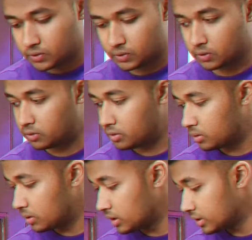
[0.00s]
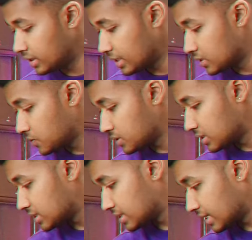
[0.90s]
So nothing else
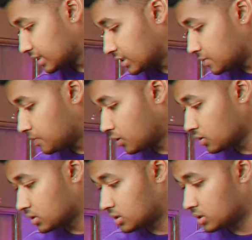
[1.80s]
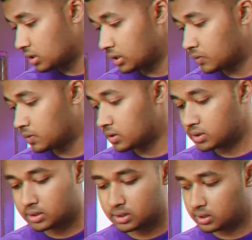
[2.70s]
was inside this box. It
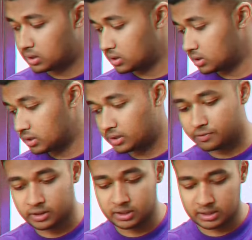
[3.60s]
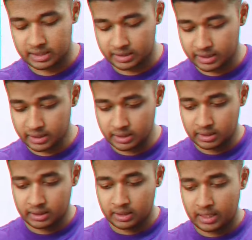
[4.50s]
was delivered just like
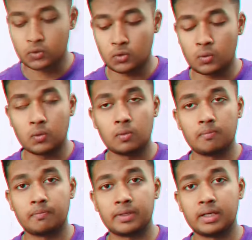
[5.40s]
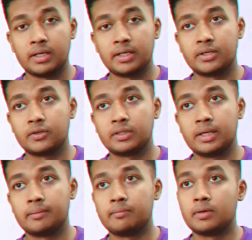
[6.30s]
that. So it
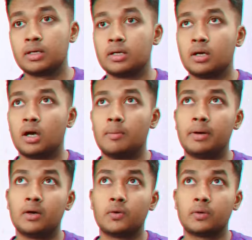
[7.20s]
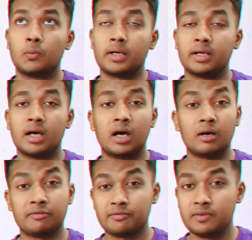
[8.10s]
took them about
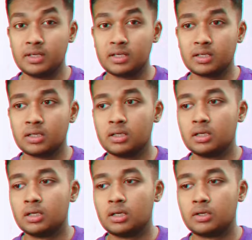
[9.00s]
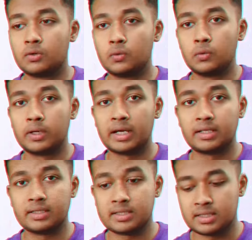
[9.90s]
1.5 weeks to
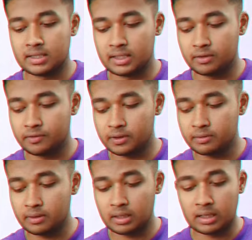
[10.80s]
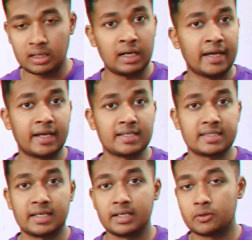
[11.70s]
get this delivered. Like
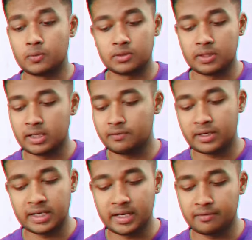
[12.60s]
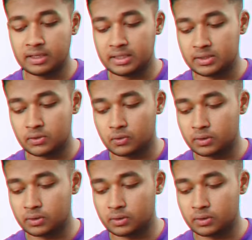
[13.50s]
I said, it was raining very heavily,